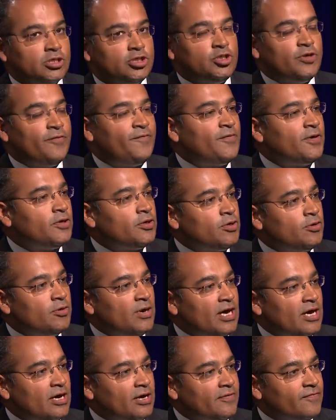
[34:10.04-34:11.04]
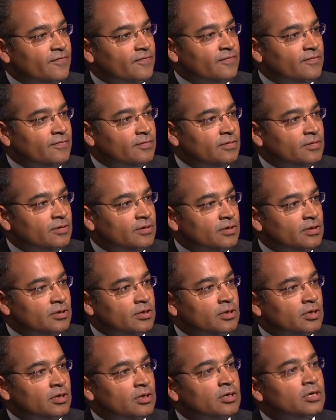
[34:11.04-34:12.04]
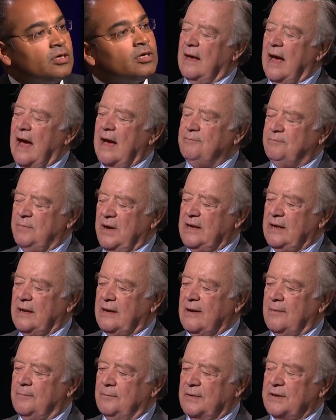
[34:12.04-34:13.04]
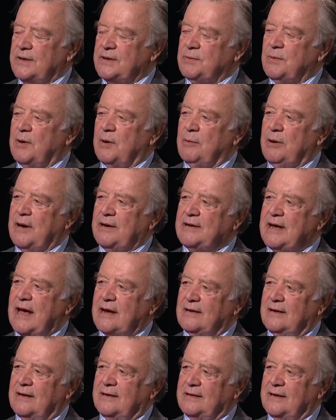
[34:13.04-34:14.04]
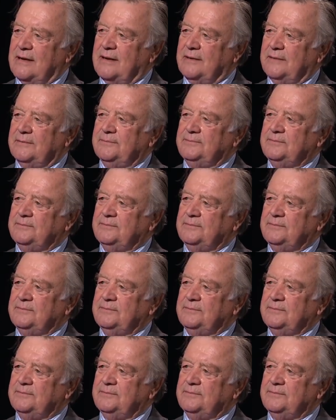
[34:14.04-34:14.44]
Do you feel you have? I think I've been in governments where we undoubtedly did.